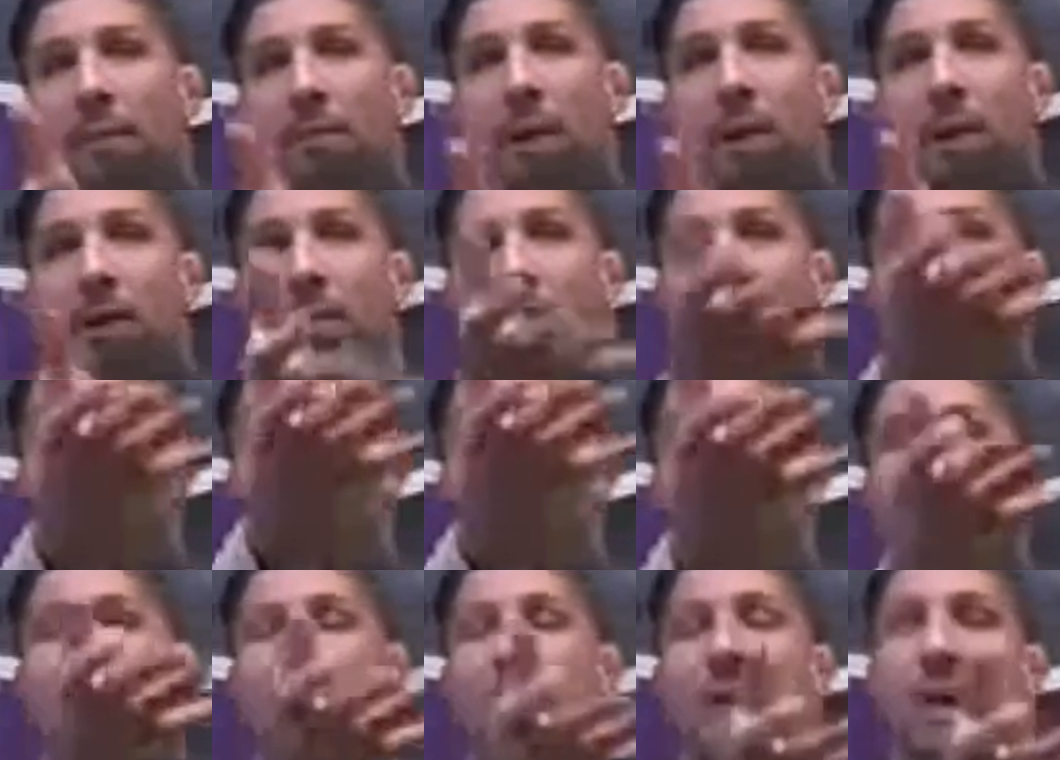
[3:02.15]
you want to play this
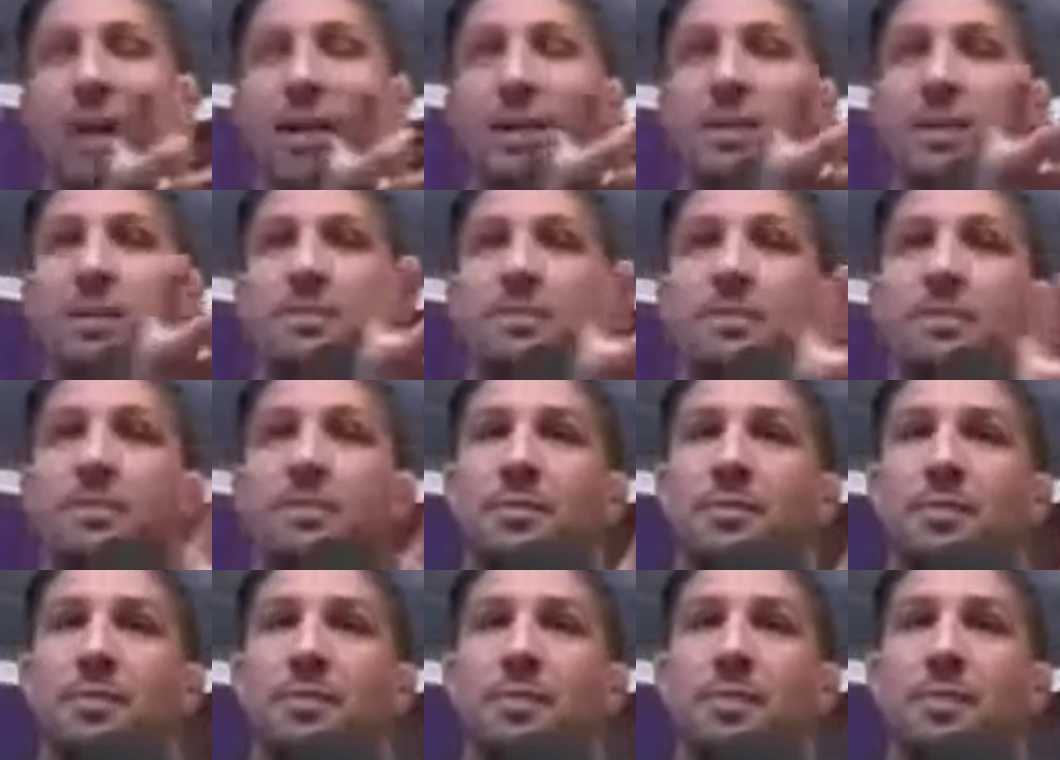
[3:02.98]
game? Because
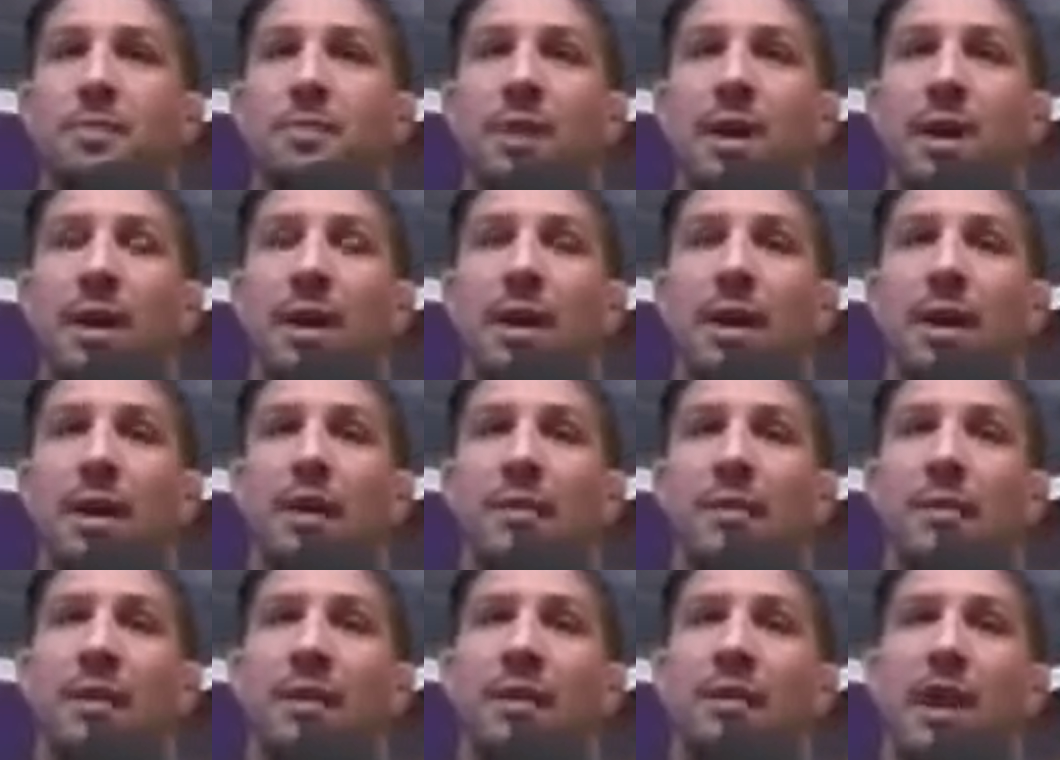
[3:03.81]
if